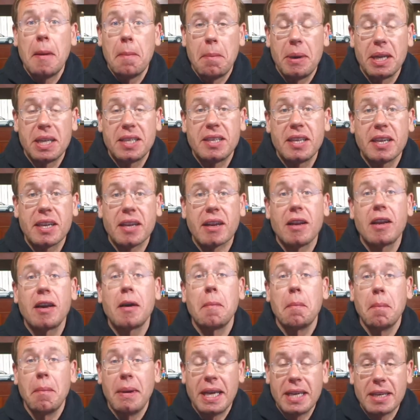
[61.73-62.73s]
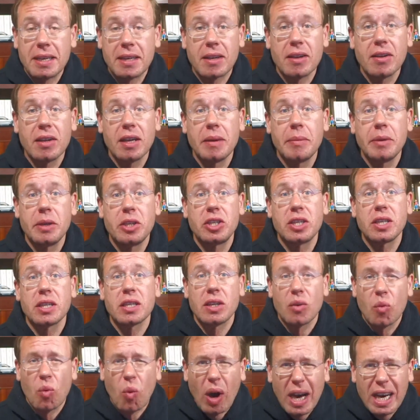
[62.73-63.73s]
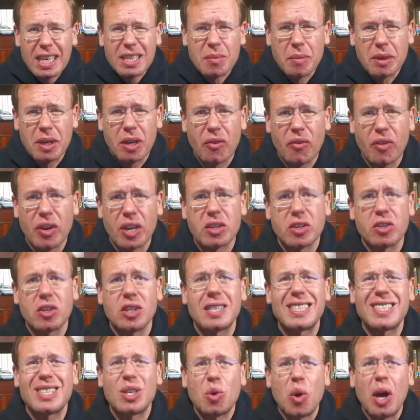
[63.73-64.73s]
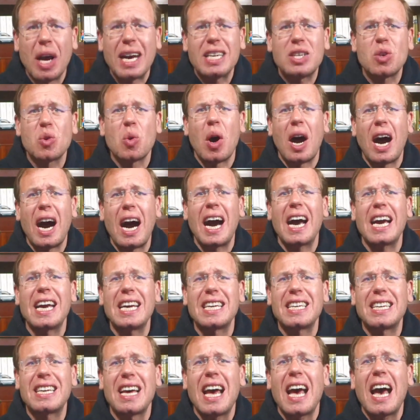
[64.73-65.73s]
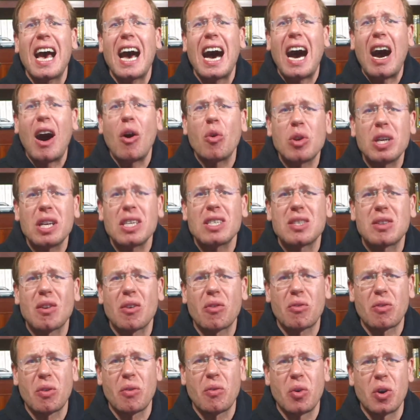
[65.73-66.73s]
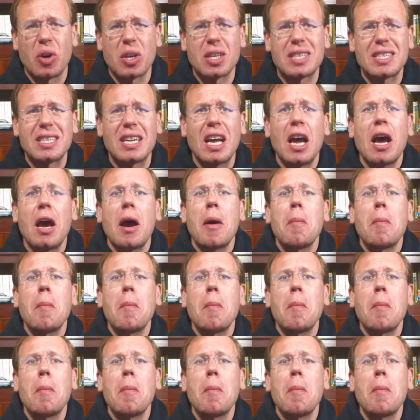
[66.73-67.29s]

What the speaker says: In particular, medical imaging device manufacturers try to hide how their software works